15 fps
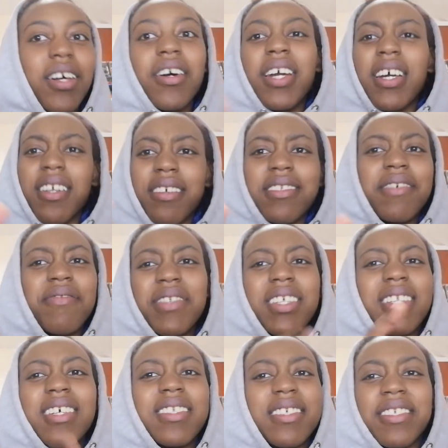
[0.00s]
Oh yeah, and I'll definitely
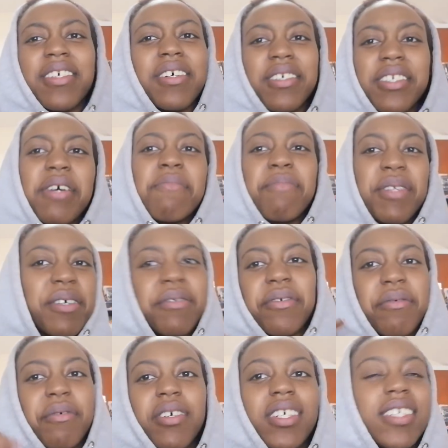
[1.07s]
link the song down below,
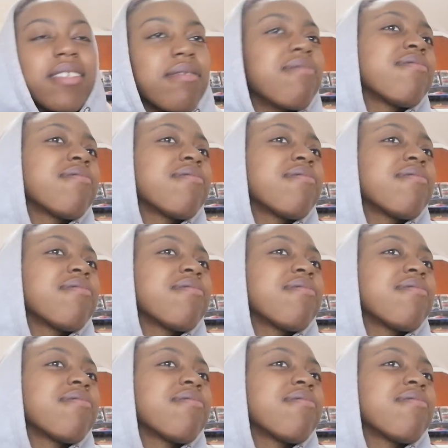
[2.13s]
don't worry.